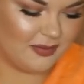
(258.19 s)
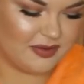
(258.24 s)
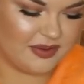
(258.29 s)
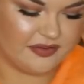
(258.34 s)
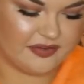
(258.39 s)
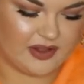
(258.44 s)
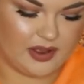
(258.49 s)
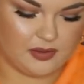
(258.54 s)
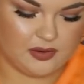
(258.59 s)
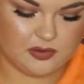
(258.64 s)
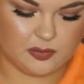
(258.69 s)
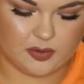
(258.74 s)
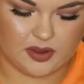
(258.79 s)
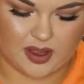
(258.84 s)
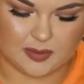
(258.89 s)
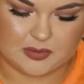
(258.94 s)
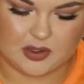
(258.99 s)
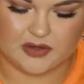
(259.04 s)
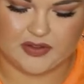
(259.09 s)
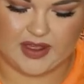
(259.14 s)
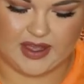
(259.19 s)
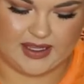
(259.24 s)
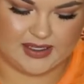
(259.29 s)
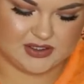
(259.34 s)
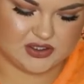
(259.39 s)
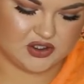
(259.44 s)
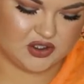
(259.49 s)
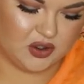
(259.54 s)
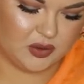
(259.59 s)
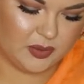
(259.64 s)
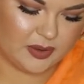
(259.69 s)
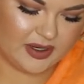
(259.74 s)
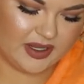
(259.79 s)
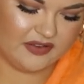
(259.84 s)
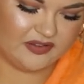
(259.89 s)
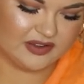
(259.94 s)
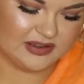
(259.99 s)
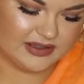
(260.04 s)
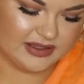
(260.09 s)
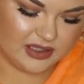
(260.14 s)
The flowers will come around the edge, so don't worry
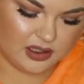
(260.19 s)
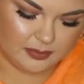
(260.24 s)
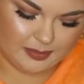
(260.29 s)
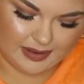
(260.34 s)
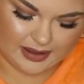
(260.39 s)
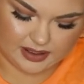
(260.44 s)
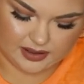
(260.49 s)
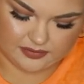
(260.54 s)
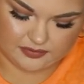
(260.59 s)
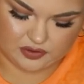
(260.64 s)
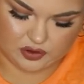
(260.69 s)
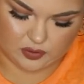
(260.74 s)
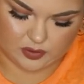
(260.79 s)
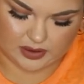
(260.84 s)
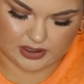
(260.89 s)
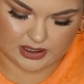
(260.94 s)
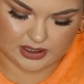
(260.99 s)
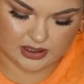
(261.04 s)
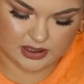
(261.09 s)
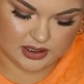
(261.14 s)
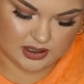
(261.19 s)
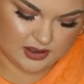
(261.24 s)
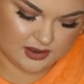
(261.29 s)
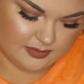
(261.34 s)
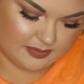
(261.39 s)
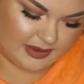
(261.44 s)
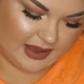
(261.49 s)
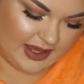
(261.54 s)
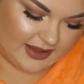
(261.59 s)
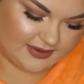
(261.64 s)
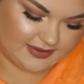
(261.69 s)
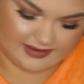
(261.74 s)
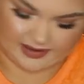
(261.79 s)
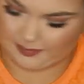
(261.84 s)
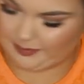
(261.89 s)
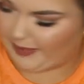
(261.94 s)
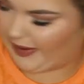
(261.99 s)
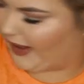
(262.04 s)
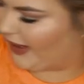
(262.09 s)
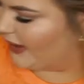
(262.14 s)
if a little bit of your
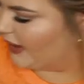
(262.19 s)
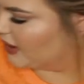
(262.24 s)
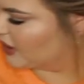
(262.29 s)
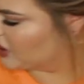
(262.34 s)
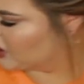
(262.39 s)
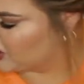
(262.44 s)
plastic bag